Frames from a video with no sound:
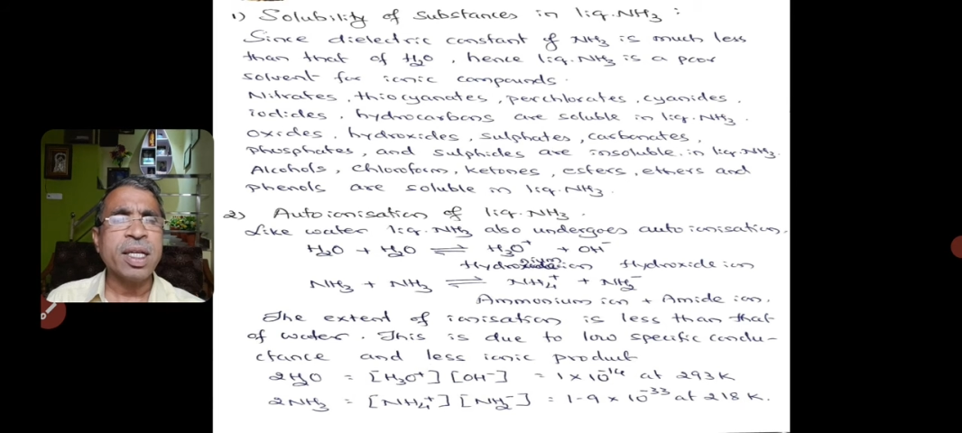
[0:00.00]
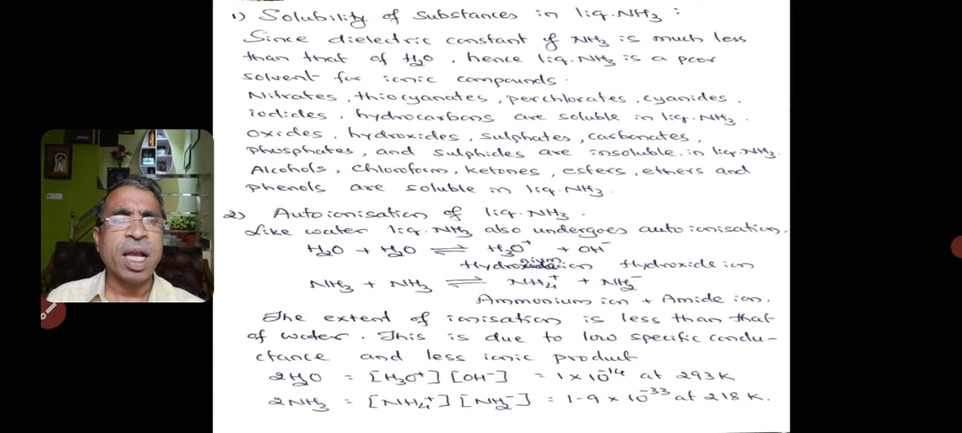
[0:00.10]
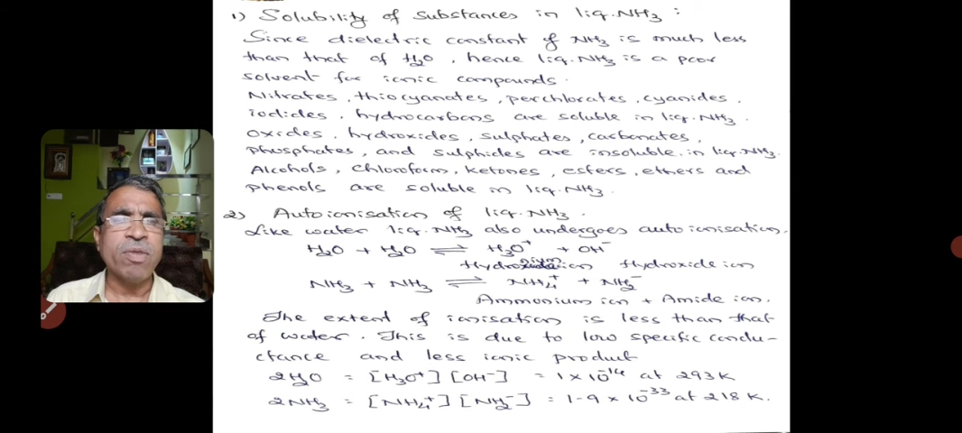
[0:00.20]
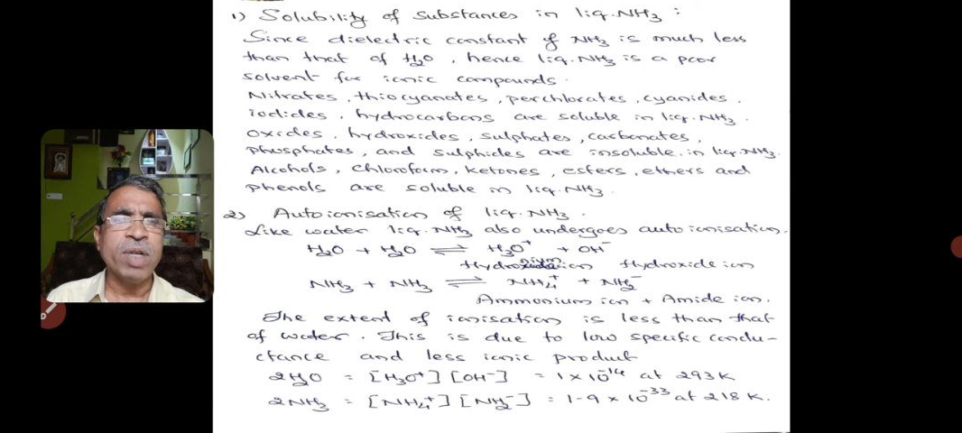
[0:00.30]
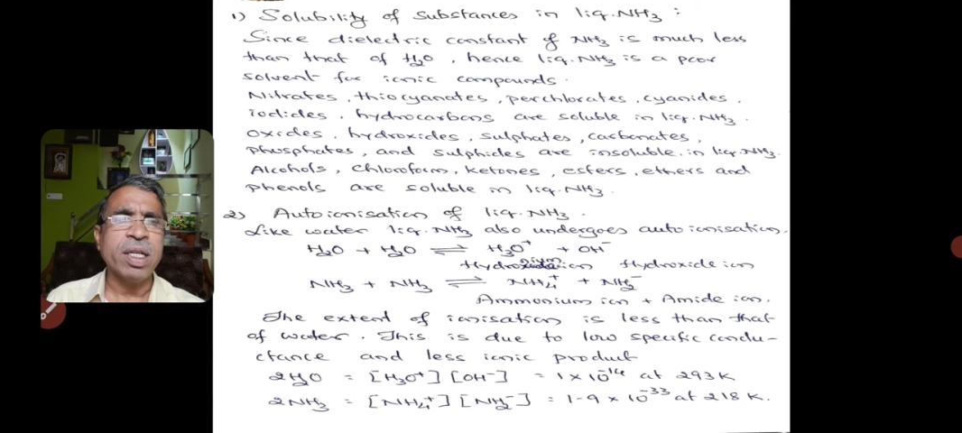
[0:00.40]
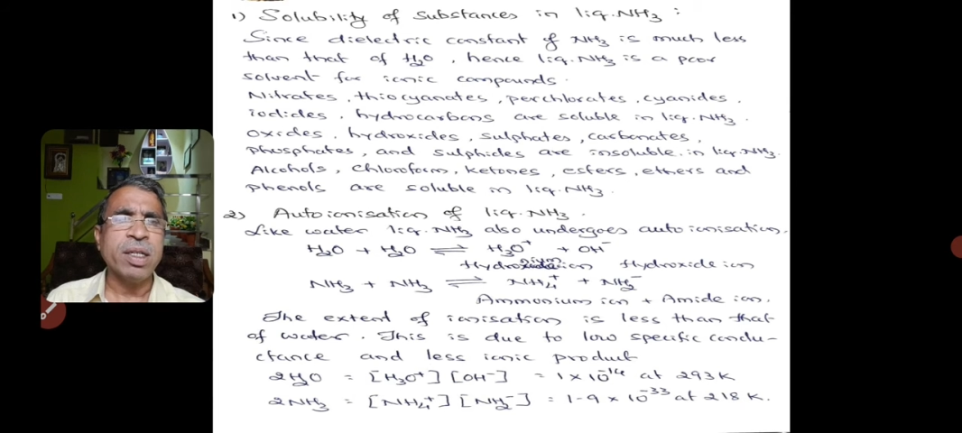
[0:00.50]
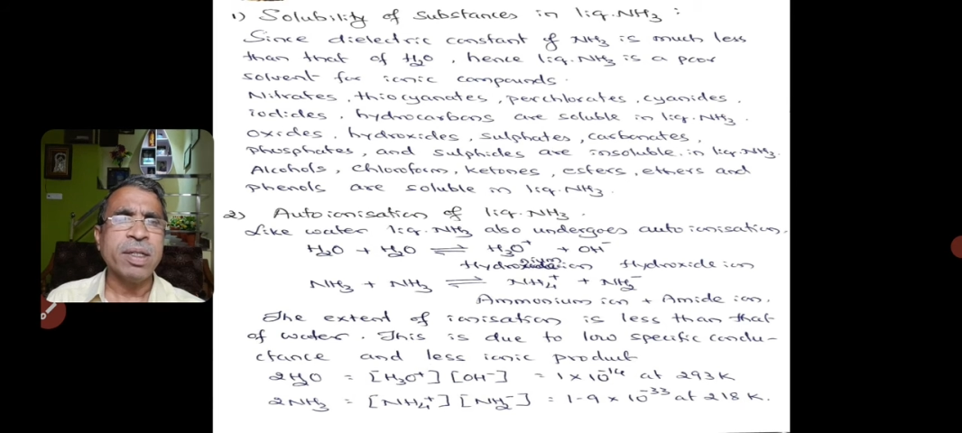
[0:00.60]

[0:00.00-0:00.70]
Kelvin,